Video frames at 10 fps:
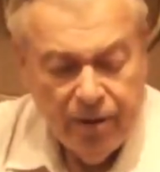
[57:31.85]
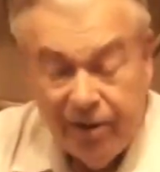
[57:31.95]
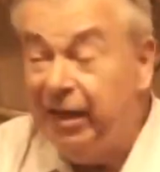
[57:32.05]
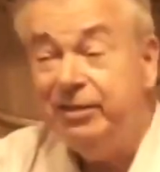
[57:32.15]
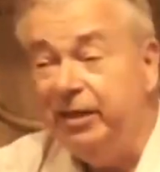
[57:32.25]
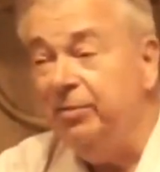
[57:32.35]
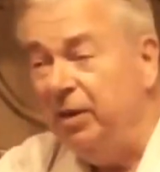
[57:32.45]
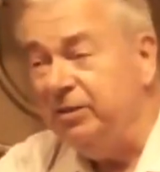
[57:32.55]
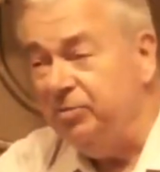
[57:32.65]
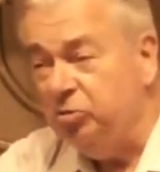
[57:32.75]
You can't say the
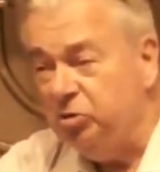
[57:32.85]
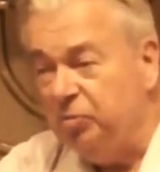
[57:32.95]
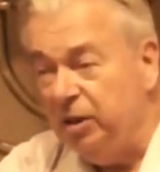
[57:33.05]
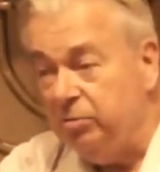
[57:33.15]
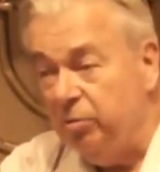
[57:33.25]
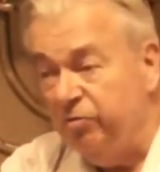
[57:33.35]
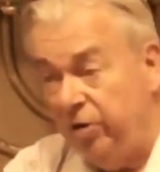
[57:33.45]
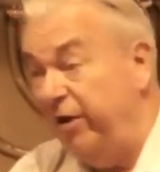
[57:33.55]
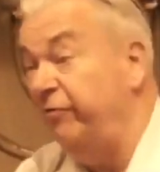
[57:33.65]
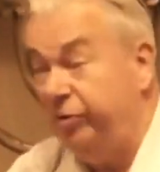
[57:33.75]
Muslims are responsible
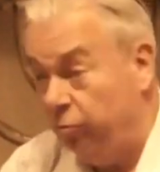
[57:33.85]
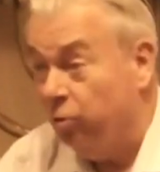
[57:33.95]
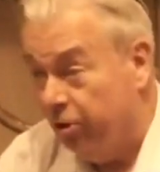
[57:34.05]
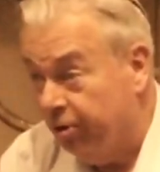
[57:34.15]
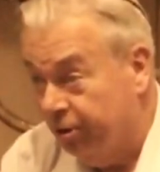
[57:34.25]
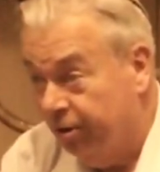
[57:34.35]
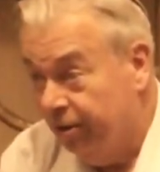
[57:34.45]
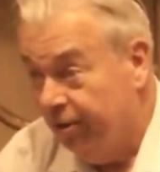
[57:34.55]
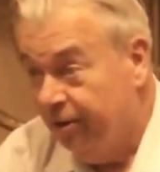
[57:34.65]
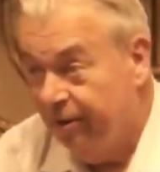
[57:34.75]
for every war.
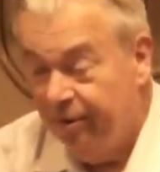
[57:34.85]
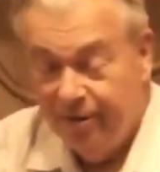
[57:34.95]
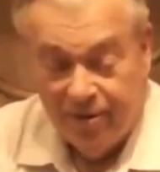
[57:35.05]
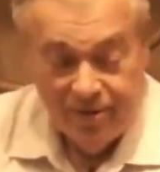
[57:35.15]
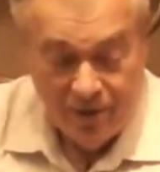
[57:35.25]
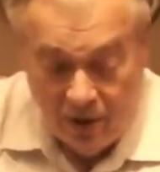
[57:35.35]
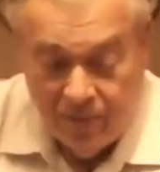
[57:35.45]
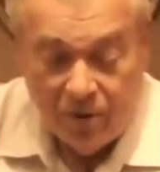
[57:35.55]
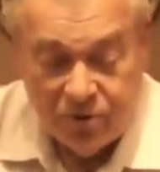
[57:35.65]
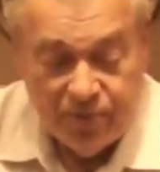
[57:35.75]

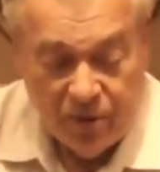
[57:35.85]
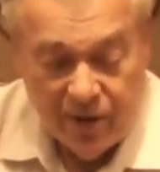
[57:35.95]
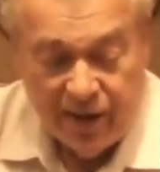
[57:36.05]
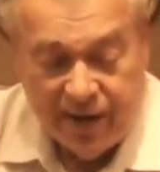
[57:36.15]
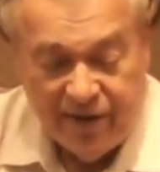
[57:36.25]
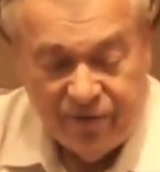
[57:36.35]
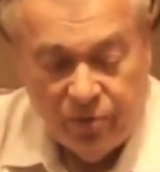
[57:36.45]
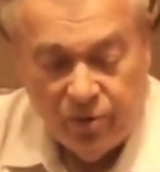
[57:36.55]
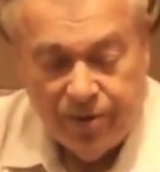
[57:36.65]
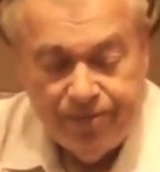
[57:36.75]
Almost, but not
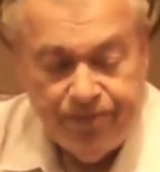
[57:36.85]
every war.